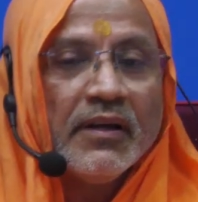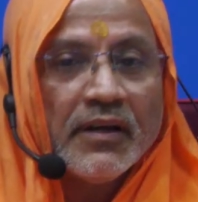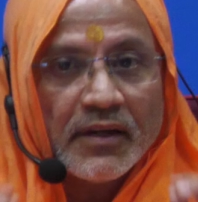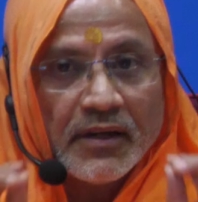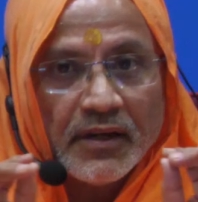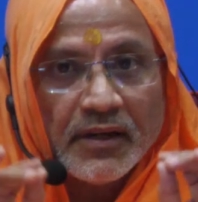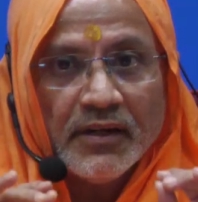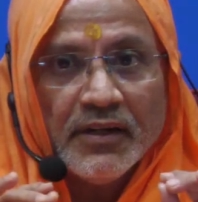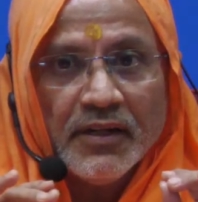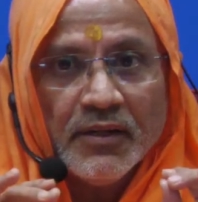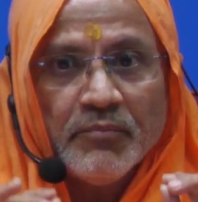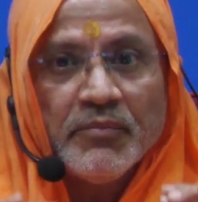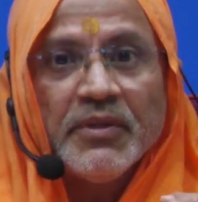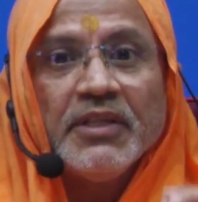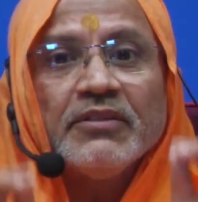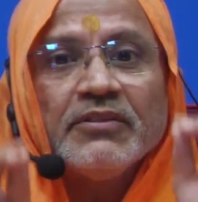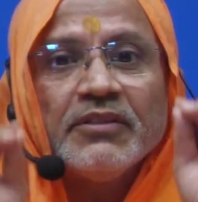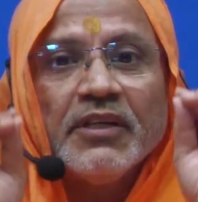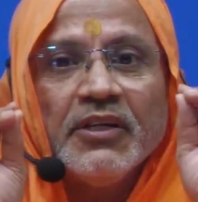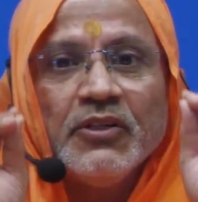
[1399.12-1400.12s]
Karanam
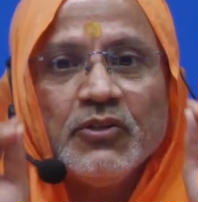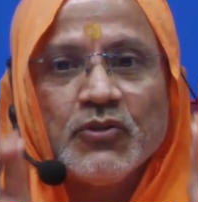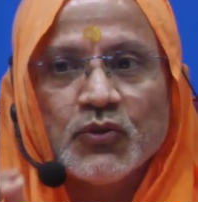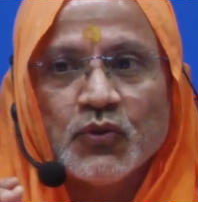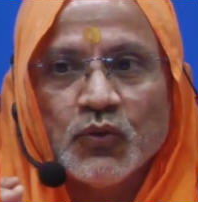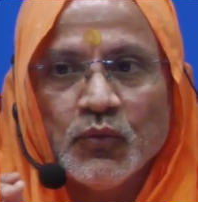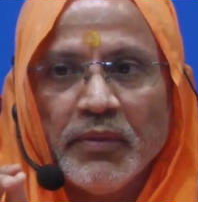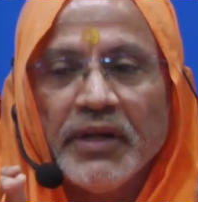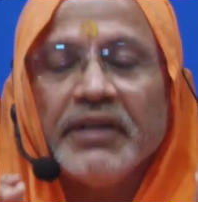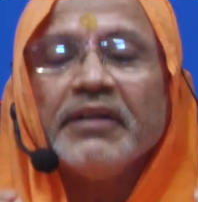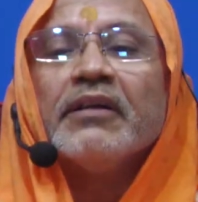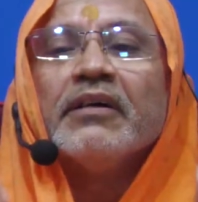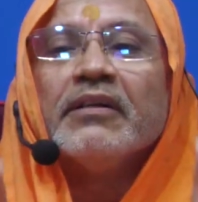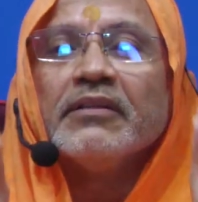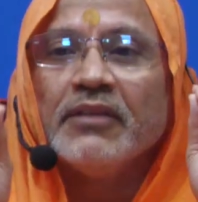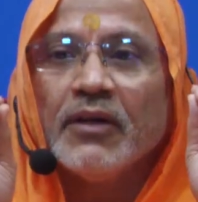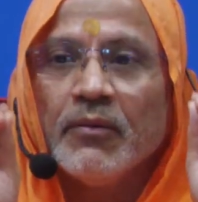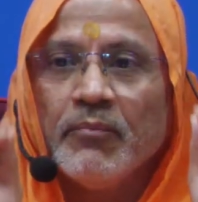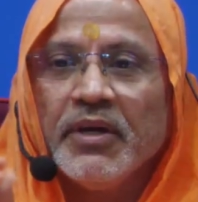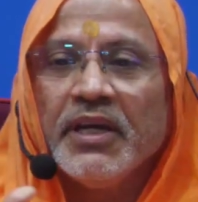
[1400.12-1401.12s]
means the instrument,
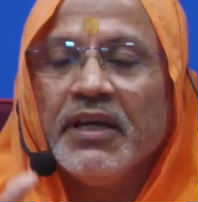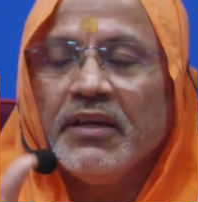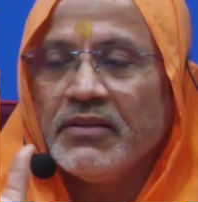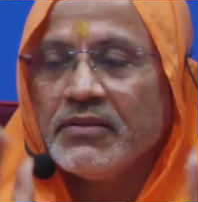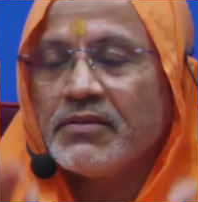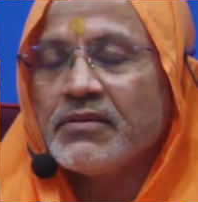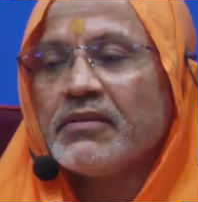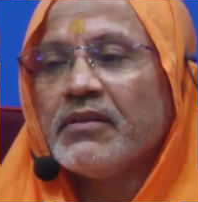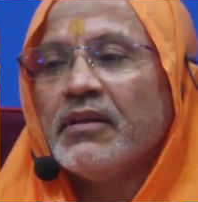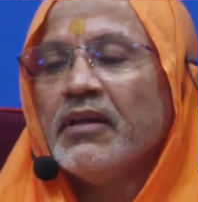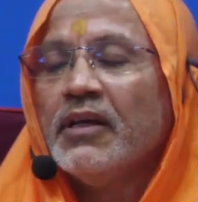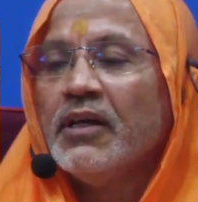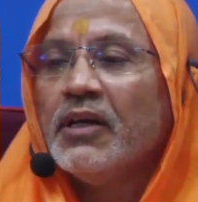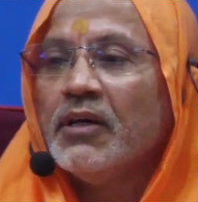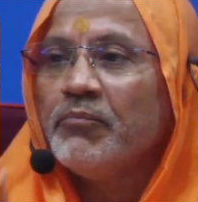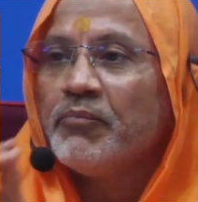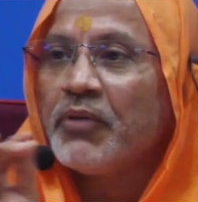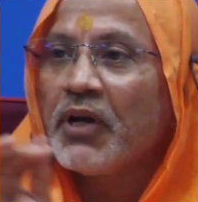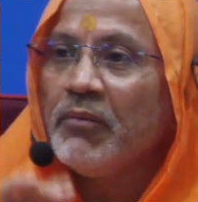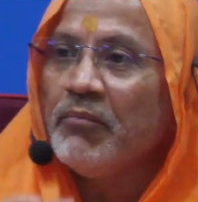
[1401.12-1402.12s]
the means.
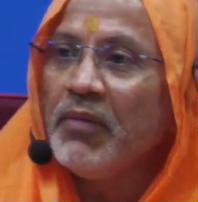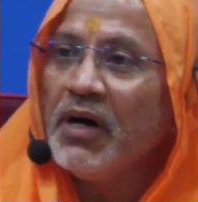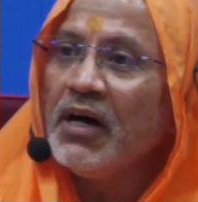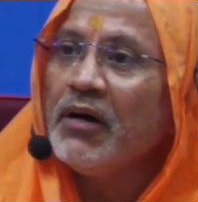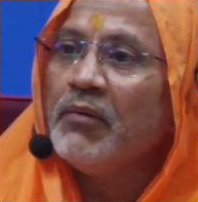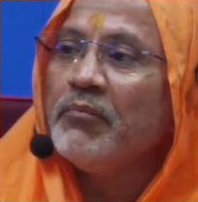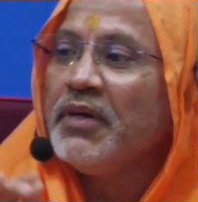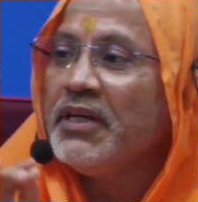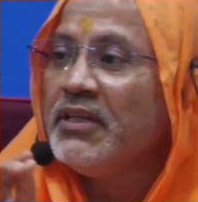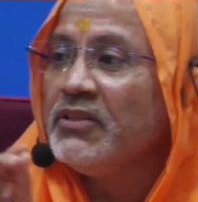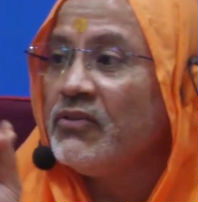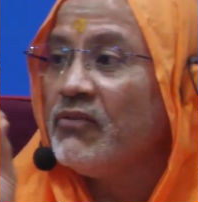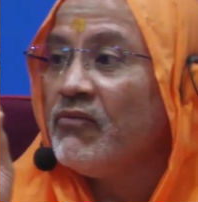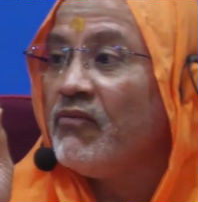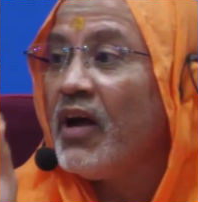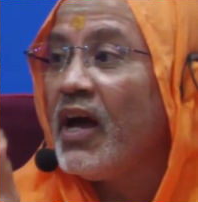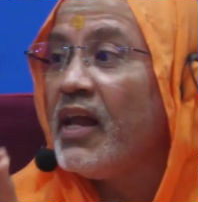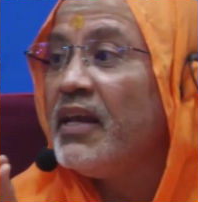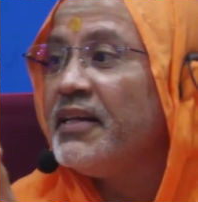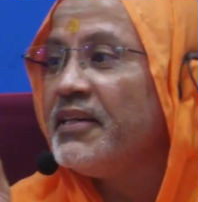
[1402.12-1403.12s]
Prama means
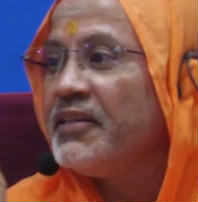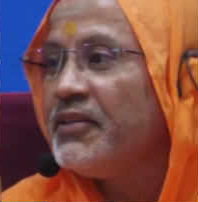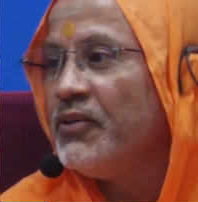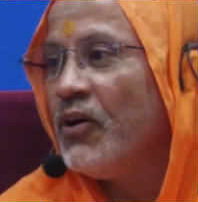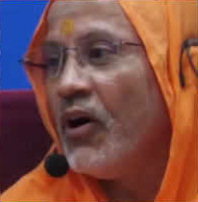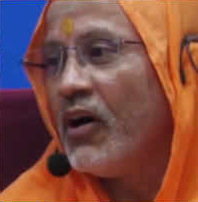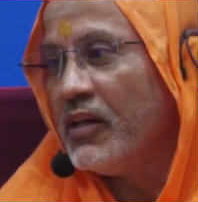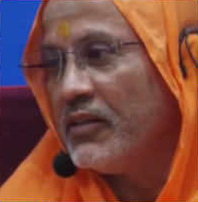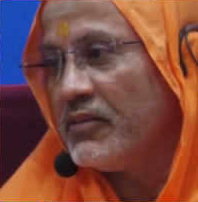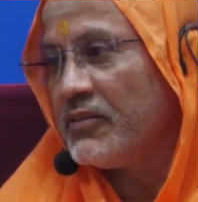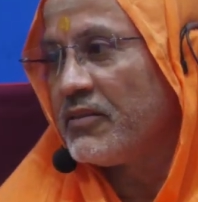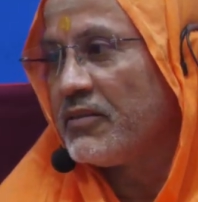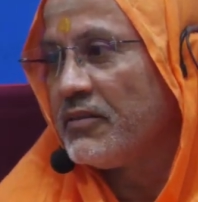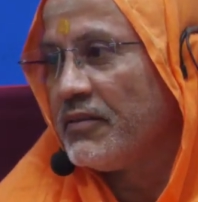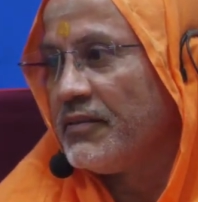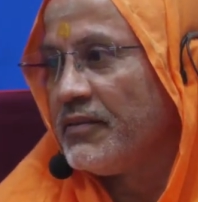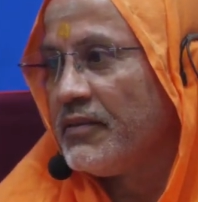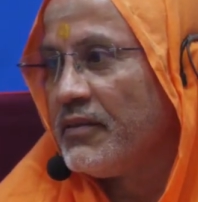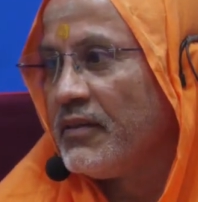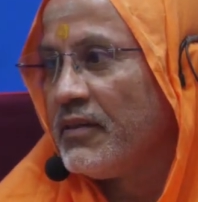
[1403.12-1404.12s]
valid knowledge.
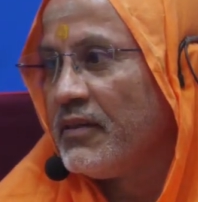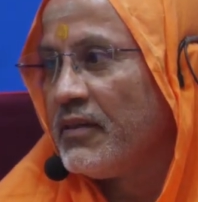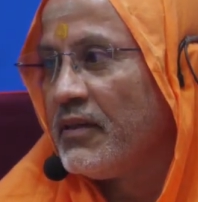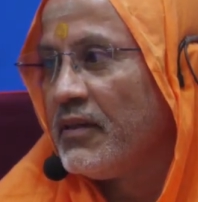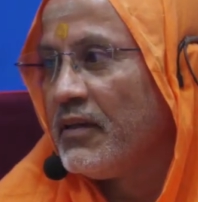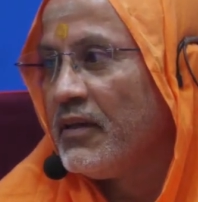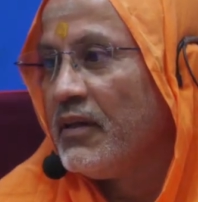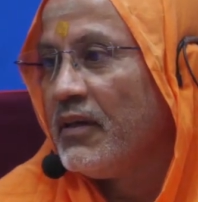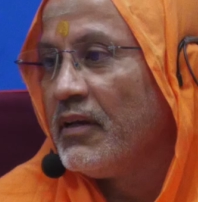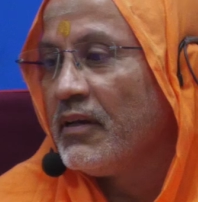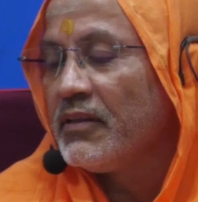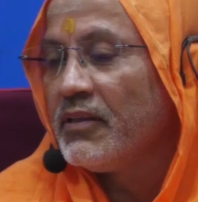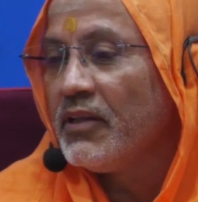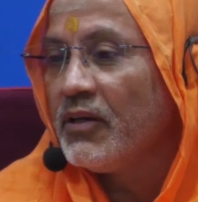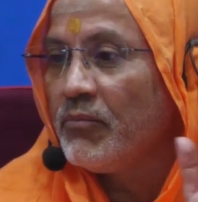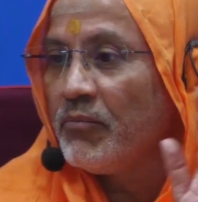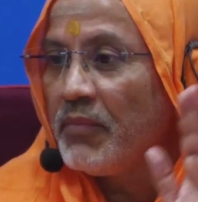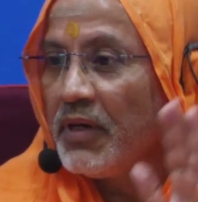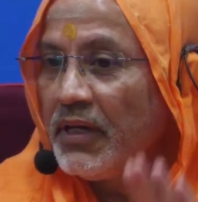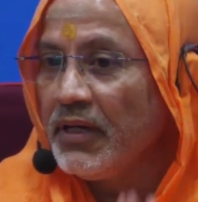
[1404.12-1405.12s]
The
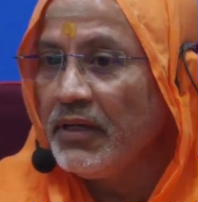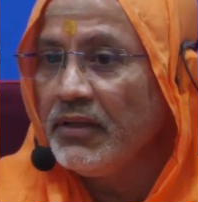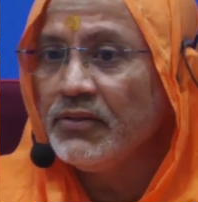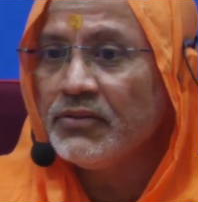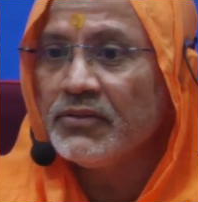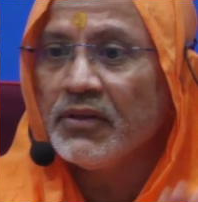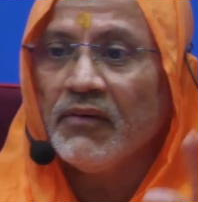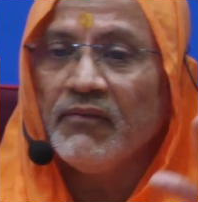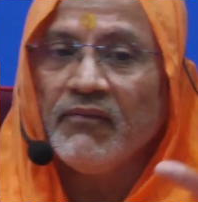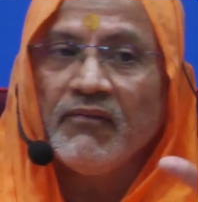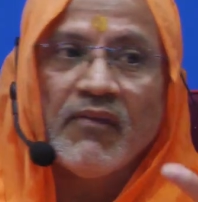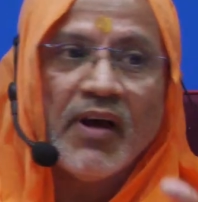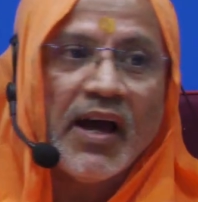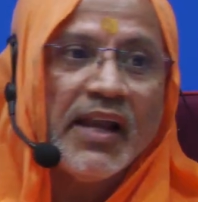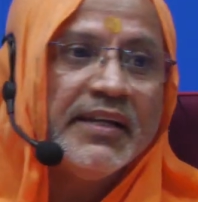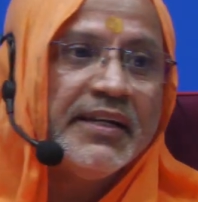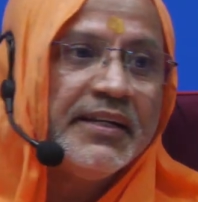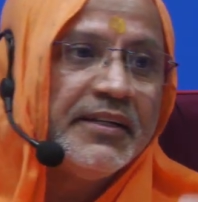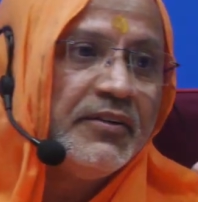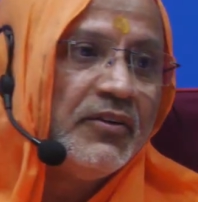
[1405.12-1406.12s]
means of
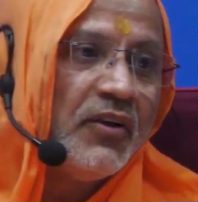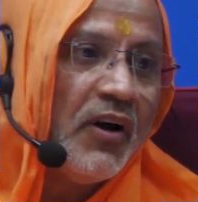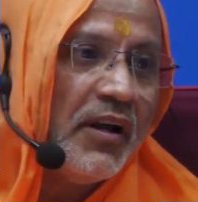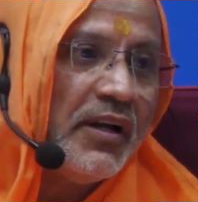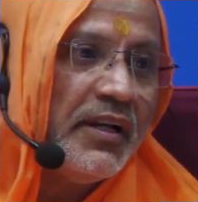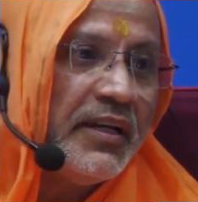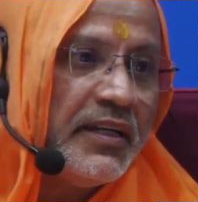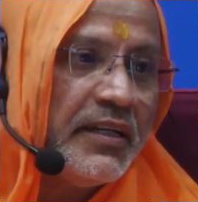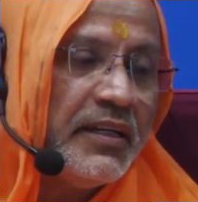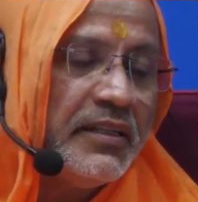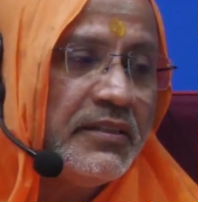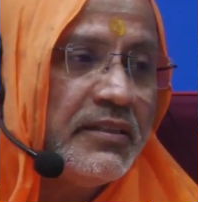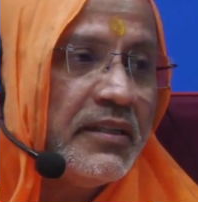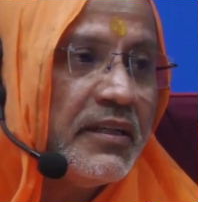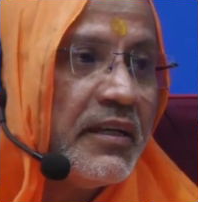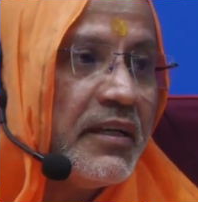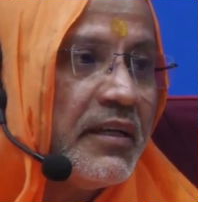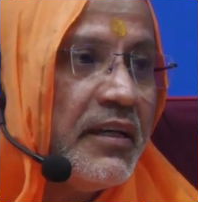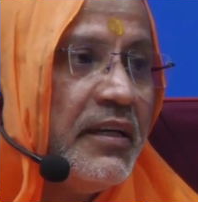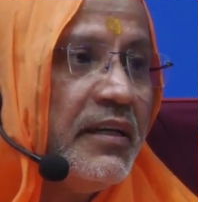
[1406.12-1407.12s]
valid knowledge
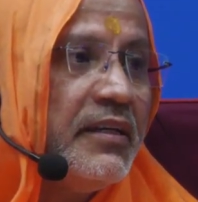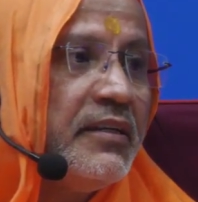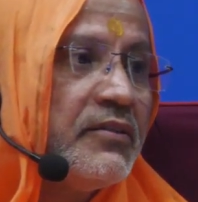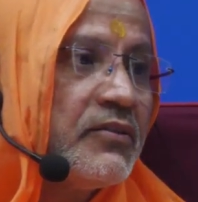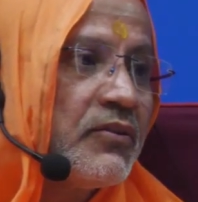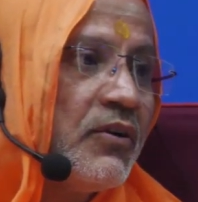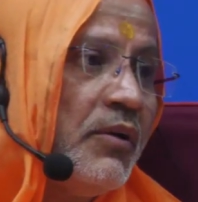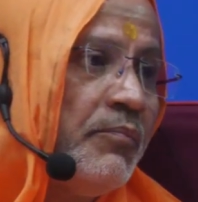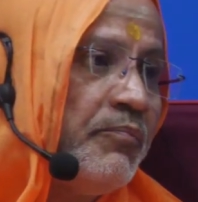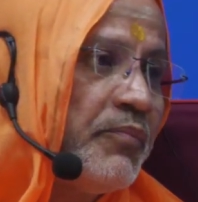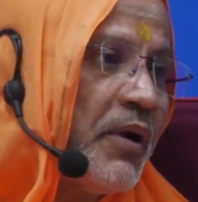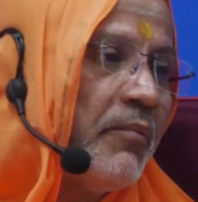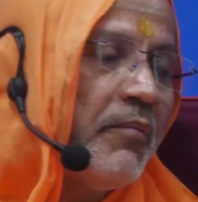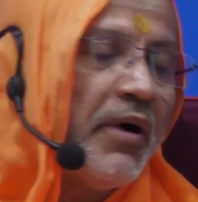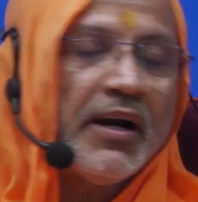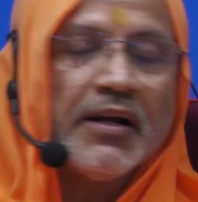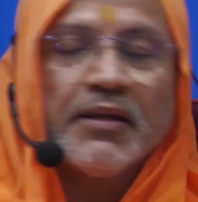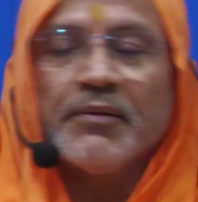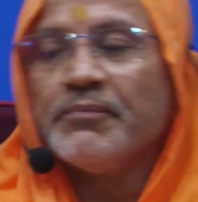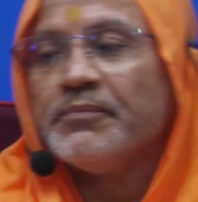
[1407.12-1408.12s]
is called
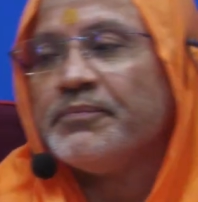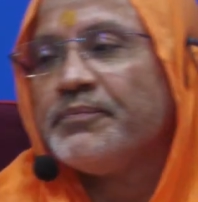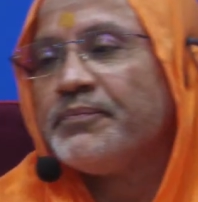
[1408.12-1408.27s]
pramanam.